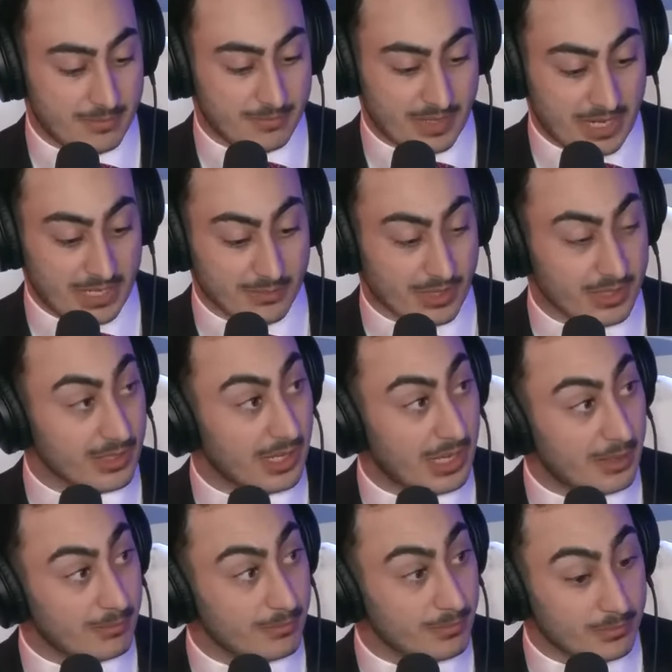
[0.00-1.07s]
Anyway,
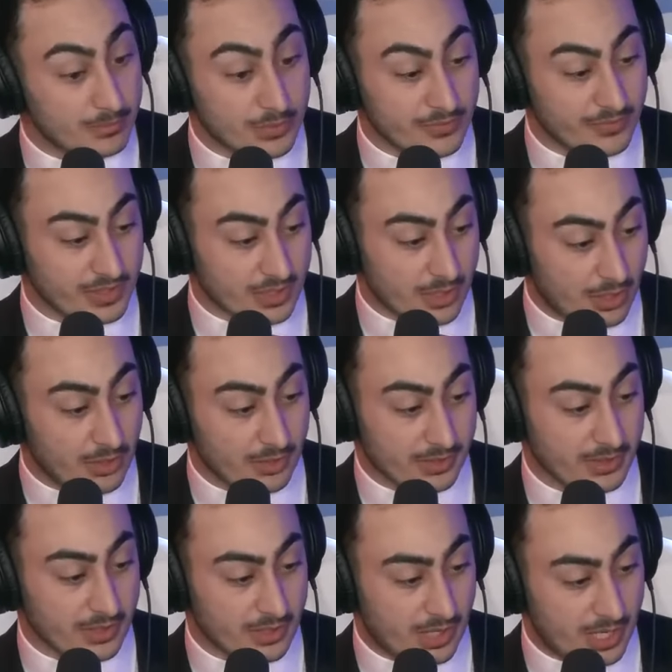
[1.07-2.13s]
moving on,
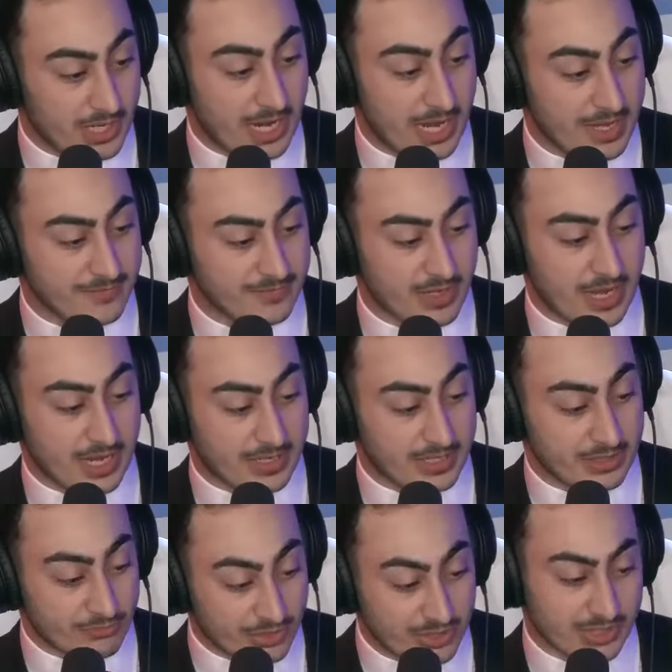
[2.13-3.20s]
I have a
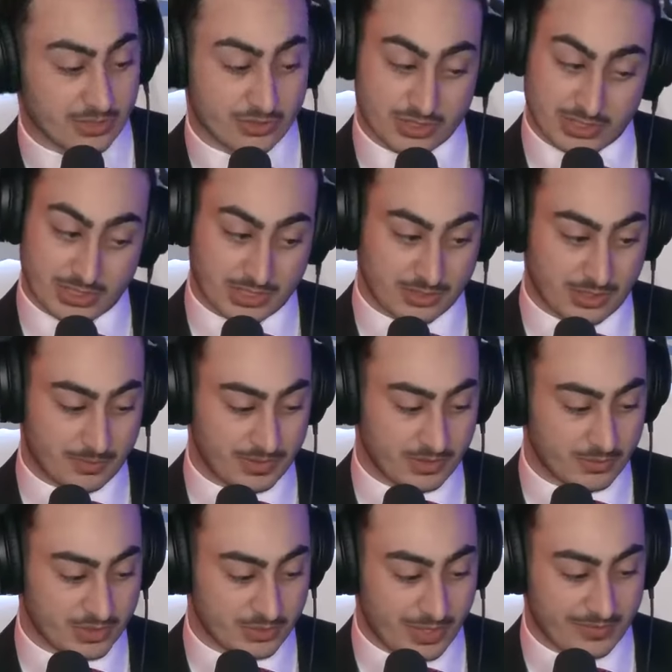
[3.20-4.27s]
really interesting topic
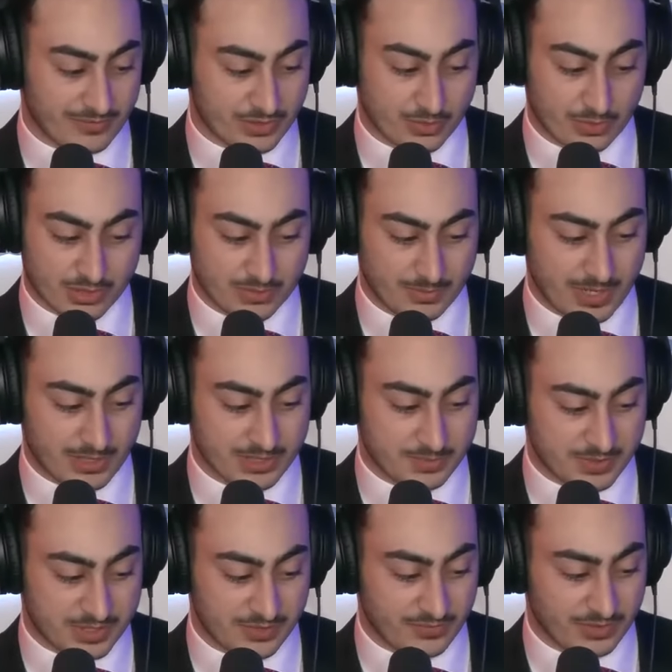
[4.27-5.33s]
which we haven't talked about
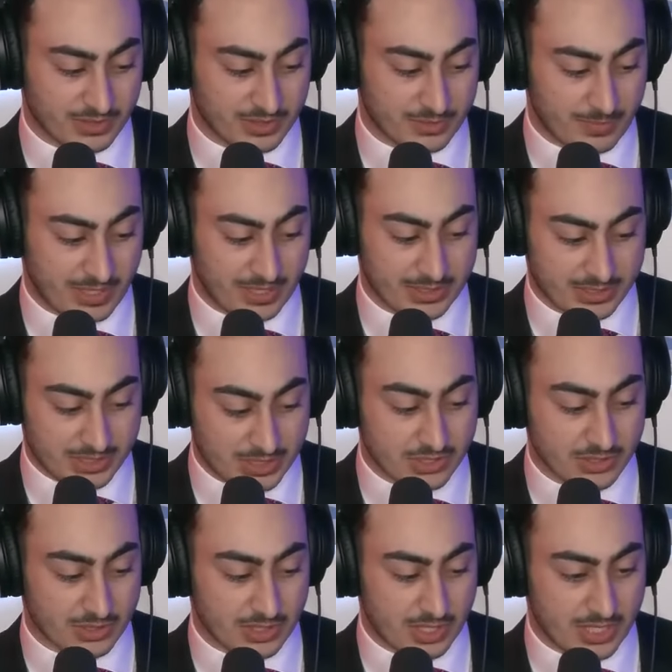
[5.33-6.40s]
specifically, being
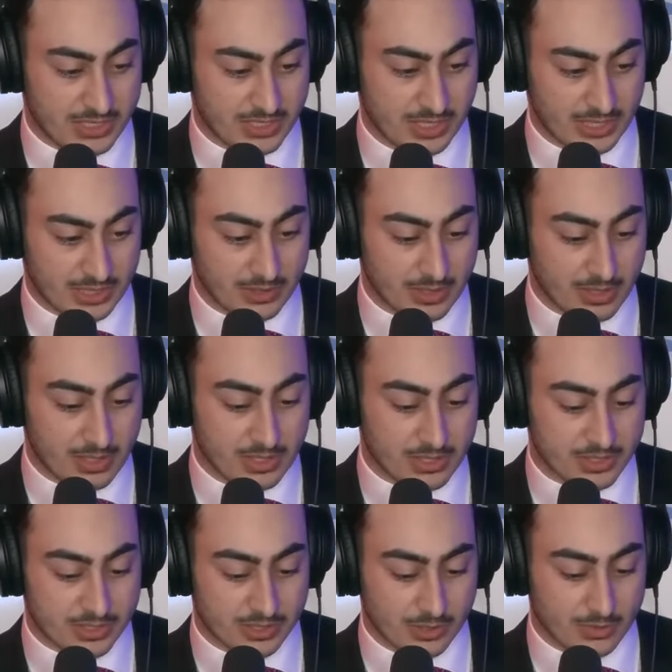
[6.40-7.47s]
digital ID.
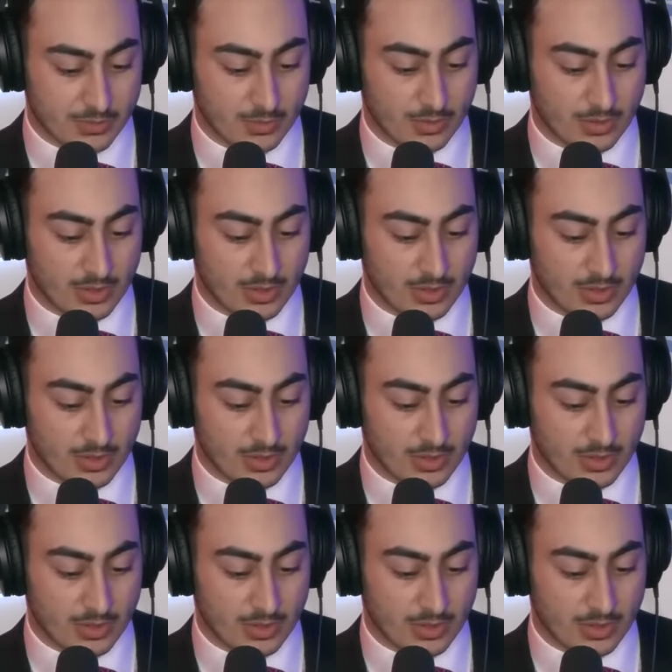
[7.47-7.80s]
So